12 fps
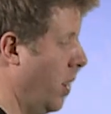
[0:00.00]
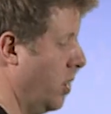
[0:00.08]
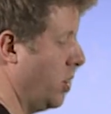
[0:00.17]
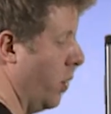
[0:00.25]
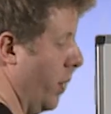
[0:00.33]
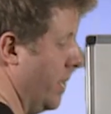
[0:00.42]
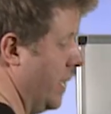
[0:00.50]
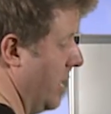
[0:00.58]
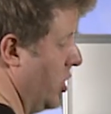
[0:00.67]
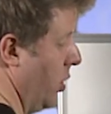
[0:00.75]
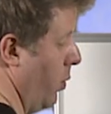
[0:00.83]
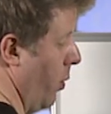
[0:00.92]
So
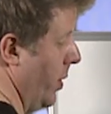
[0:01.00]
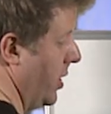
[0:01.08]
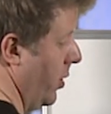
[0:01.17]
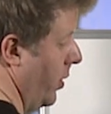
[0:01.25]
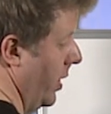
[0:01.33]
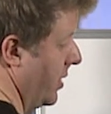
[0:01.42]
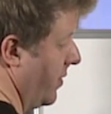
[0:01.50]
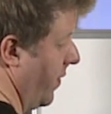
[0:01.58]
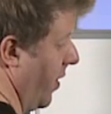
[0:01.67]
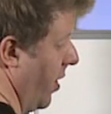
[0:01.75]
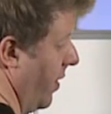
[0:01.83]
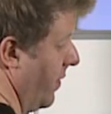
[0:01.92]
essentially what we're doing is
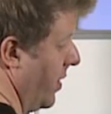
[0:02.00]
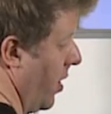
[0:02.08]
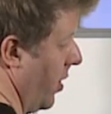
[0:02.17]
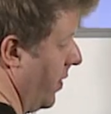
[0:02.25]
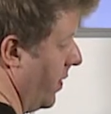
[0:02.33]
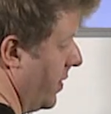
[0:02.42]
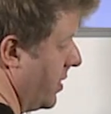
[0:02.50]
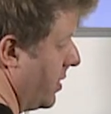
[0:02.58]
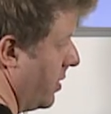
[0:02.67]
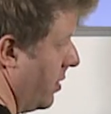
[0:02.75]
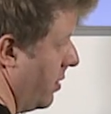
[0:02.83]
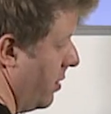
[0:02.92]
5/9,